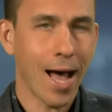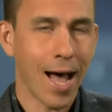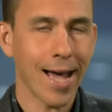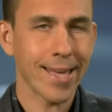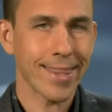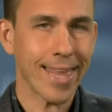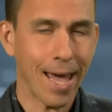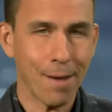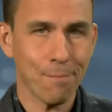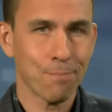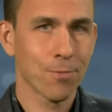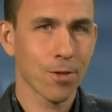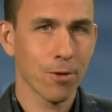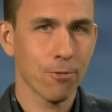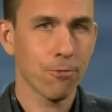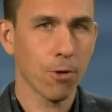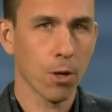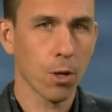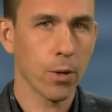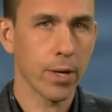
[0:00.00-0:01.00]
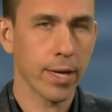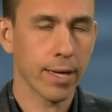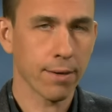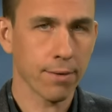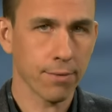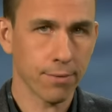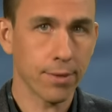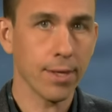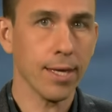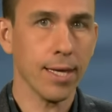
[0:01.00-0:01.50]
Hi there.
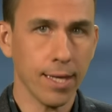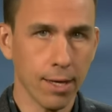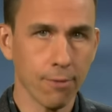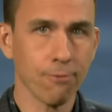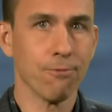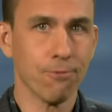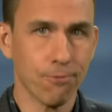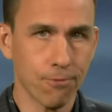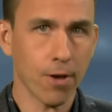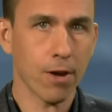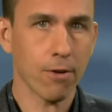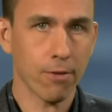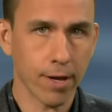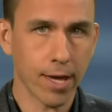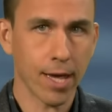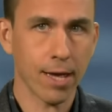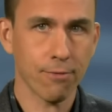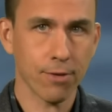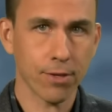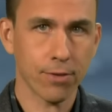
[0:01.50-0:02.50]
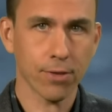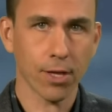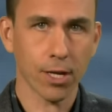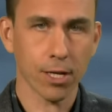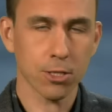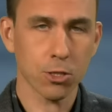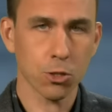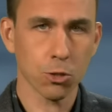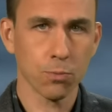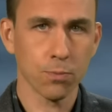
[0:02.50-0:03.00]
Following the very heavy
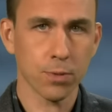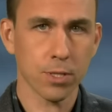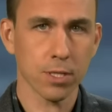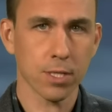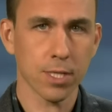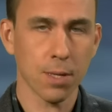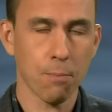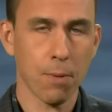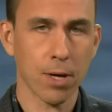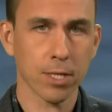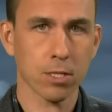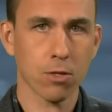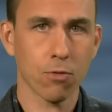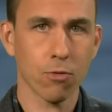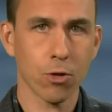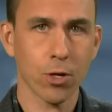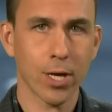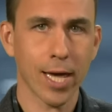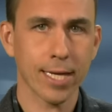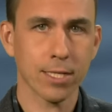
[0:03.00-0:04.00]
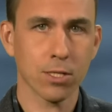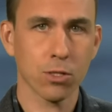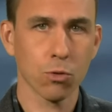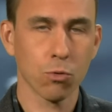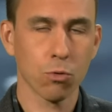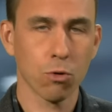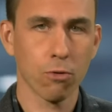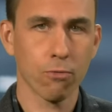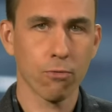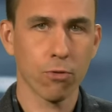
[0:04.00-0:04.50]
thunderstorms that some parts of the UK
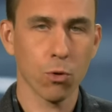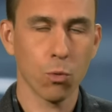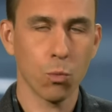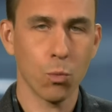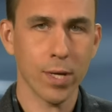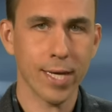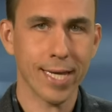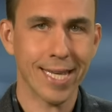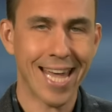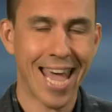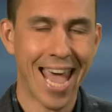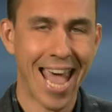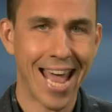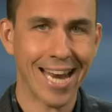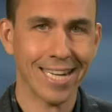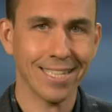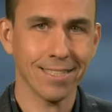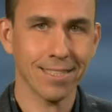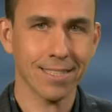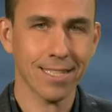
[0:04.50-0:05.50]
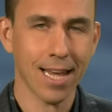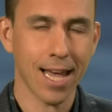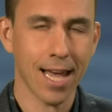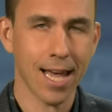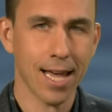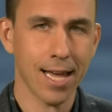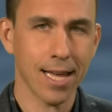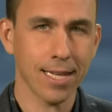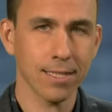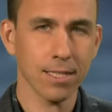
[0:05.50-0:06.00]
saw over the weekend
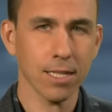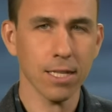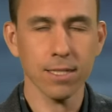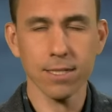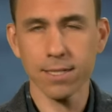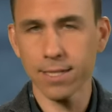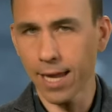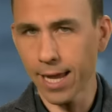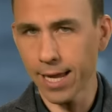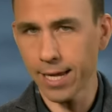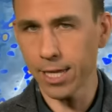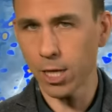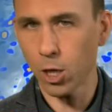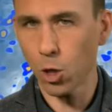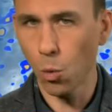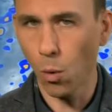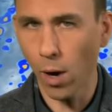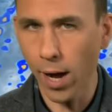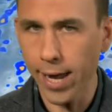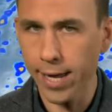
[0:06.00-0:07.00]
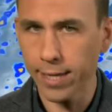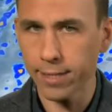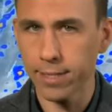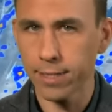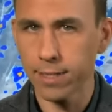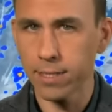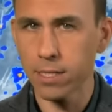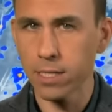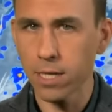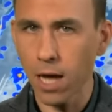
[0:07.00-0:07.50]
and a slightly quieter
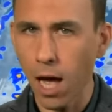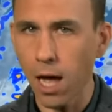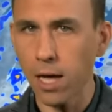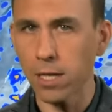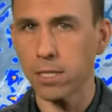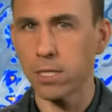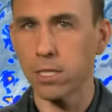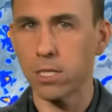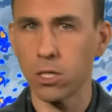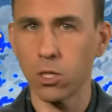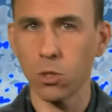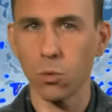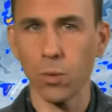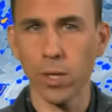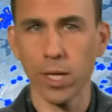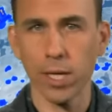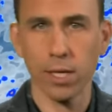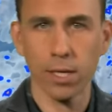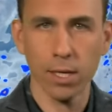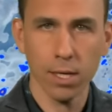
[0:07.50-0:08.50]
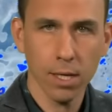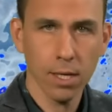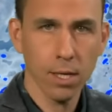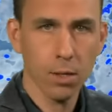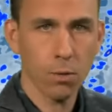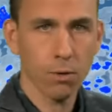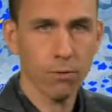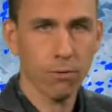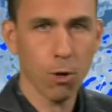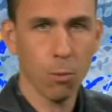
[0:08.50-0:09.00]
start to the week,
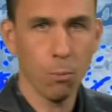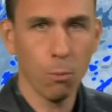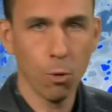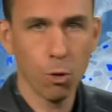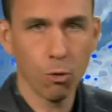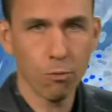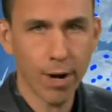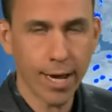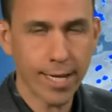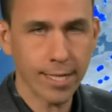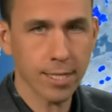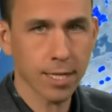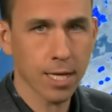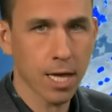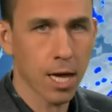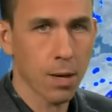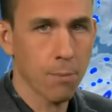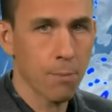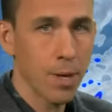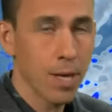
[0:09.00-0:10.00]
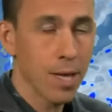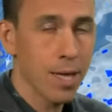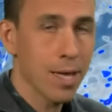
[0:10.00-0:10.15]
we've got more rain to come